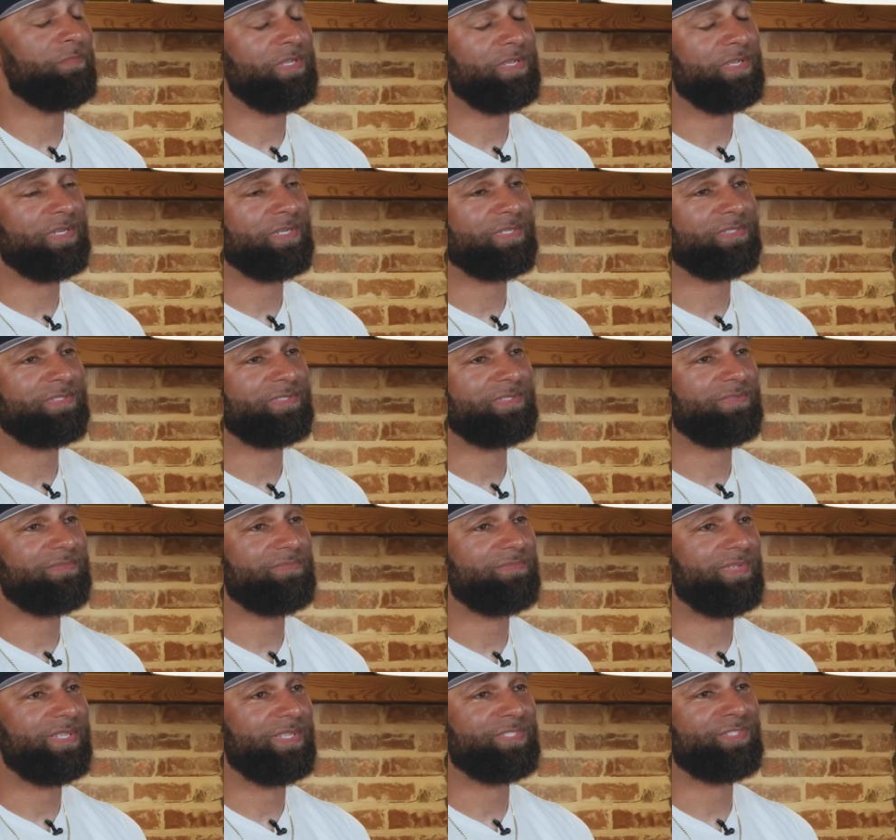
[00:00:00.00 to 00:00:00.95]
one, because
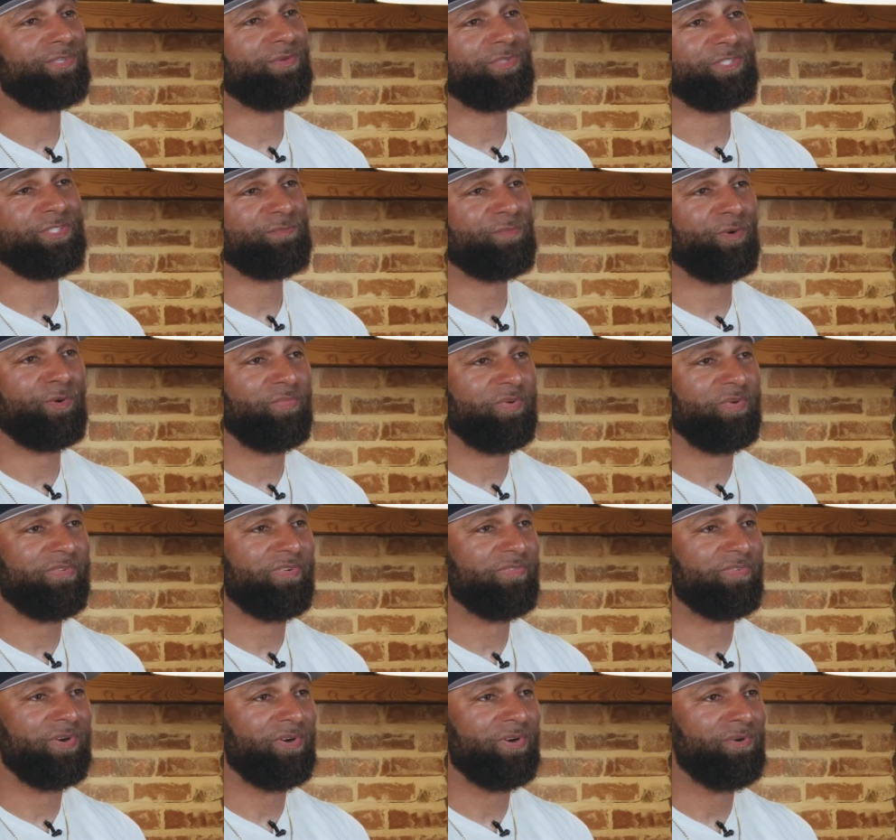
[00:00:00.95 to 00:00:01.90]
it's the only sport
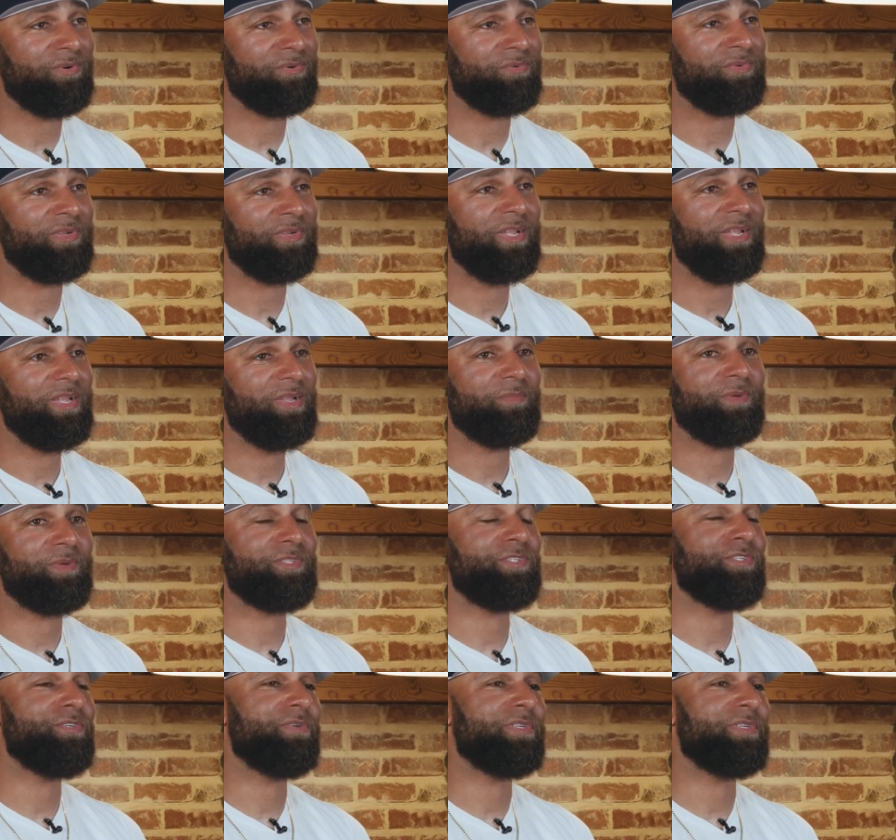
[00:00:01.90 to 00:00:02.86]
we've ever owned,
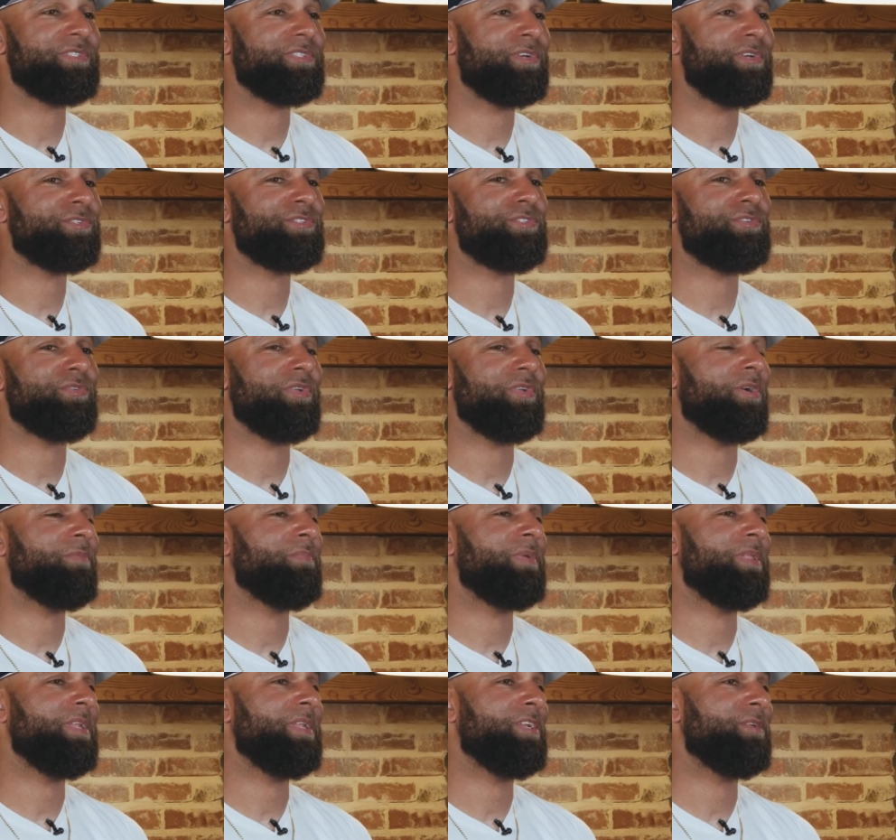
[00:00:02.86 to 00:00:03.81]
but two, it's also
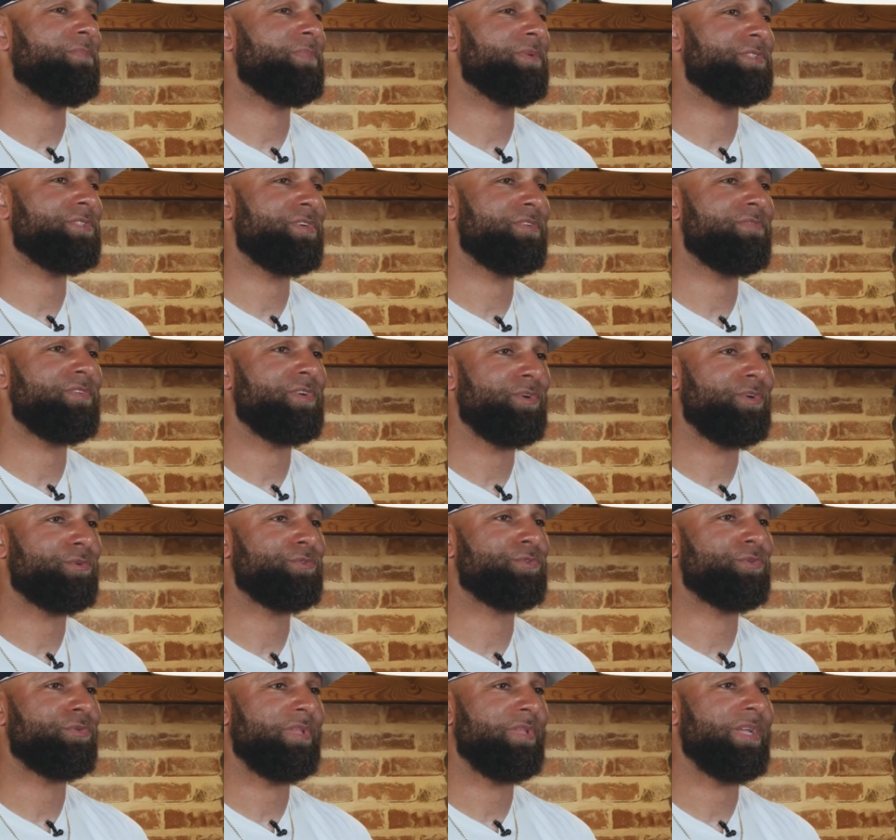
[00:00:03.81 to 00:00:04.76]
our ability to preserve the
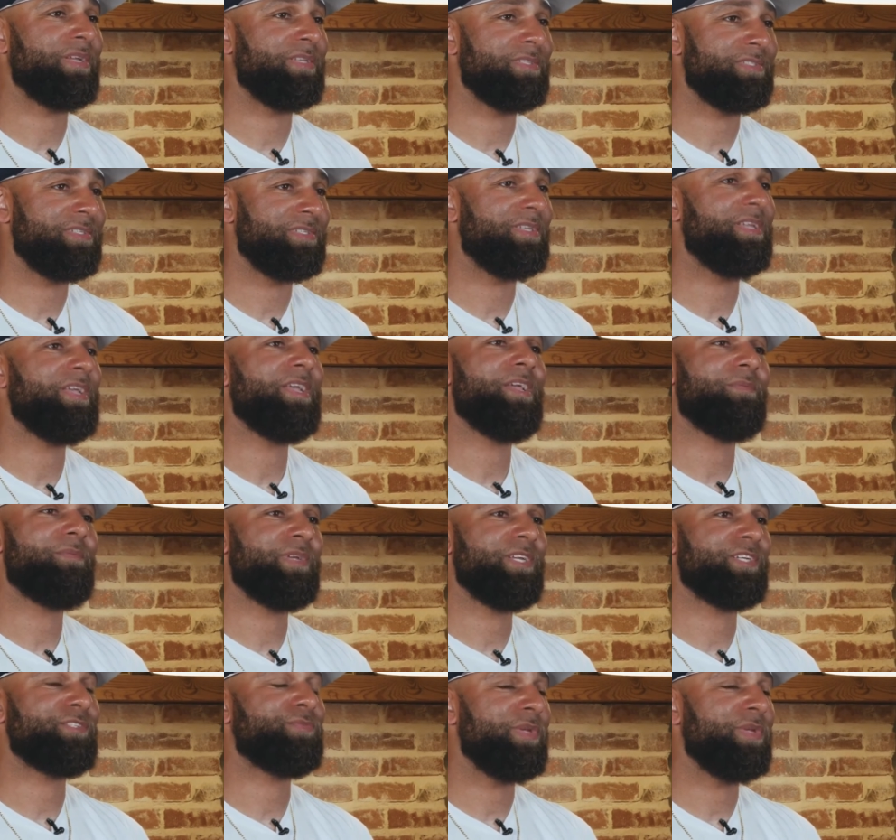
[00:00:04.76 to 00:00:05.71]
cultural legacy
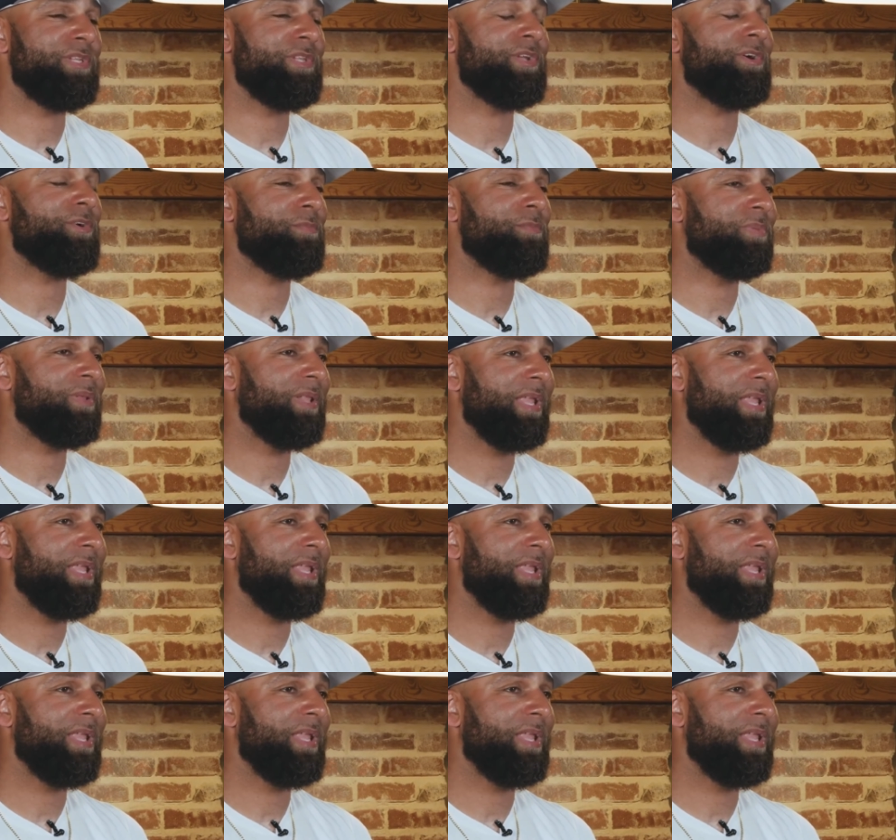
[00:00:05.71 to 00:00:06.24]
because we know